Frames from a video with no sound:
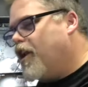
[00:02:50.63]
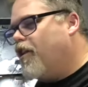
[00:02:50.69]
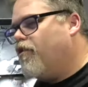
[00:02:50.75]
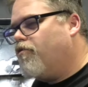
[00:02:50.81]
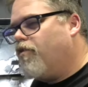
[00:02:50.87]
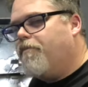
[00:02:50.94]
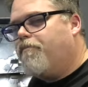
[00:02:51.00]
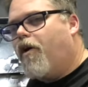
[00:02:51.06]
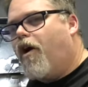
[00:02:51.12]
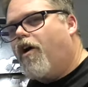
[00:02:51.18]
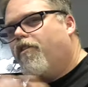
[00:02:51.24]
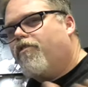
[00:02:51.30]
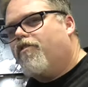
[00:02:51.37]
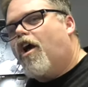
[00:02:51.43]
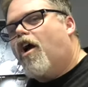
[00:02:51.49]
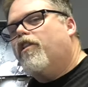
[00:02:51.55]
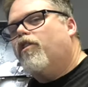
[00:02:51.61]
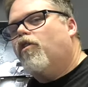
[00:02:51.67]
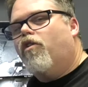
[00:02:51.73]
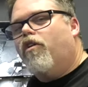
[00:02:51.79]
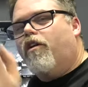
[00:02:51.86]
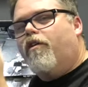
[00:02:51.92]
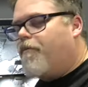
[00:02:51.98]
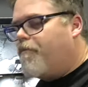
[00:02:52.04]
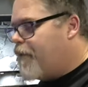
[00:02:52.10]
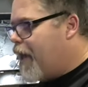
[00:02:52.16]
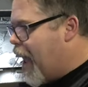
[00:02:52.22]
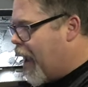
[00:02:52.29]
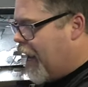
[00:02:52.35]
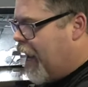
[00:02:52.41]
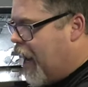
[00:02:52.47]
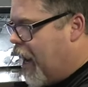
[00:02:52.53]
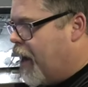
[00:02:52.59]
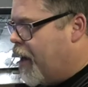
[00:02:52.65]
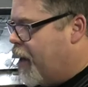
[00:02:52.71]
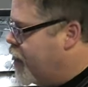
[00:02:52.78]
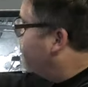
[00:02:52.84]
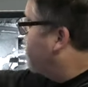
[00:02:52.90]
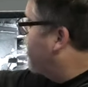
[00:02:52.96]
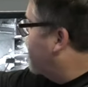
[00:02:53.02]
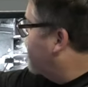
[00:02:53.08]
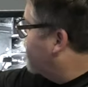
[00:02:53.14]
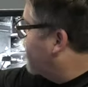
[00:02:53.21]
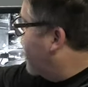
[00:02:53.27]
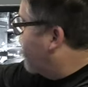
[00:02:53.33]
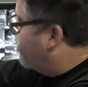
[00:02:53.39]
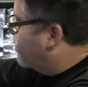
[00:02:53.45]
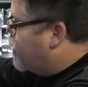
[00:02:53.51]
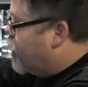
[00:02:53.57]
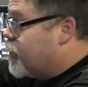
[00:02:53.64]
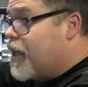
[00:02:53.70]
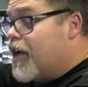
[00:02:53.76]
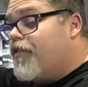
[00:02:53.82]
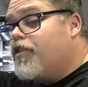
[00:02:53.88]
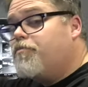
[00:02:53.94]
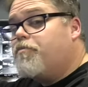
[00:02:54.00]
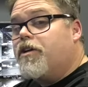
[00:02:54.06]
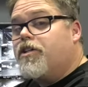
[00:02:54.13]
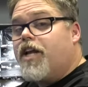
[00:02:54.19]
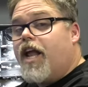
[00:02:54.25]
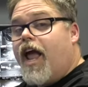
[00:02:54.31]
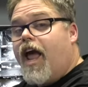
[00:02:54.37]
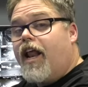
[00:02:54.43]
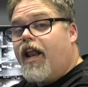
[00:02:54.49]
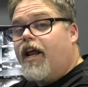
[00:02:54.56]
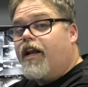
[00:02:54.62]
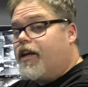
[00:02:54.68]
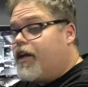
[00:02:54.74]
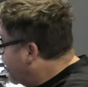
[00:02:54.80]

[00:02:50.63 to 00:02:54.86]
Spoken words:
it in three parts. Now I loaded it back in because now it doesn't have as much to edit.